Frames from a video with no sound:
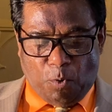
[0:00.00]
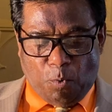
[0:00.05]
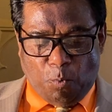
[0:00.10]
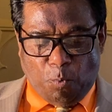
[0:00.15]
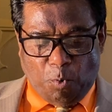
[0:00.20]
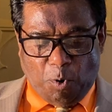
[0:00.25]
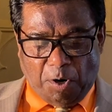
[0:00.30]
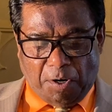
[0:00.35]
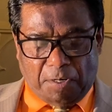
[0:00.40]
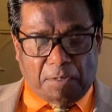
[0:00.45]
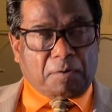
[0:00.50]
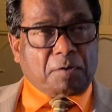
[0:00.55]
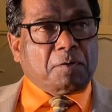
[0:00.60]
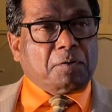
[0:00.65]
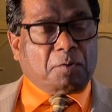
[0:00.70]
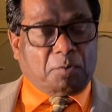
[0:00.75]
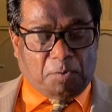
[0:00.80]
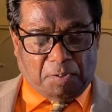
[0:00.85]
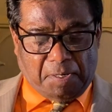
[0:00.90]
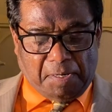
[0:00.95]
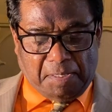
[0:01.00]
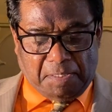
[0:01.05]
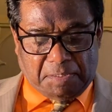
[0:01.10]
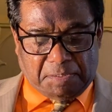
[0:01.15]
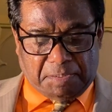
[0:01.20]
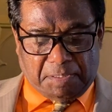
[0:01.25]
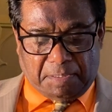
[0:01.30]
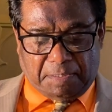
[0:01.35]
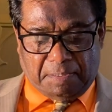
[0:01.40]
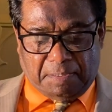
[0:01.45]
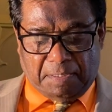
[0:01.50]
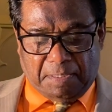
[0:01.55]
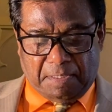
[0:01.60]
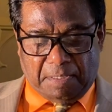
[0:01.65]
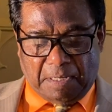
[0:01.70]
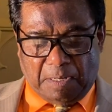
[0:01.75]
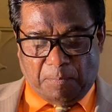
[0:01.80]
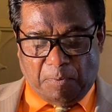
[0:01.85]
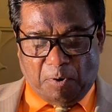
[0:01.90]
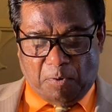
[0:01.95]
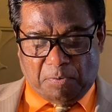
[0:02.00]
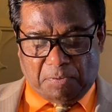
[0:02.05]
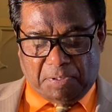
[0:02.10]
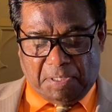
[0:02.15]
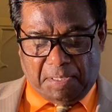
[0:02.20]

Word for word: Why do you reason about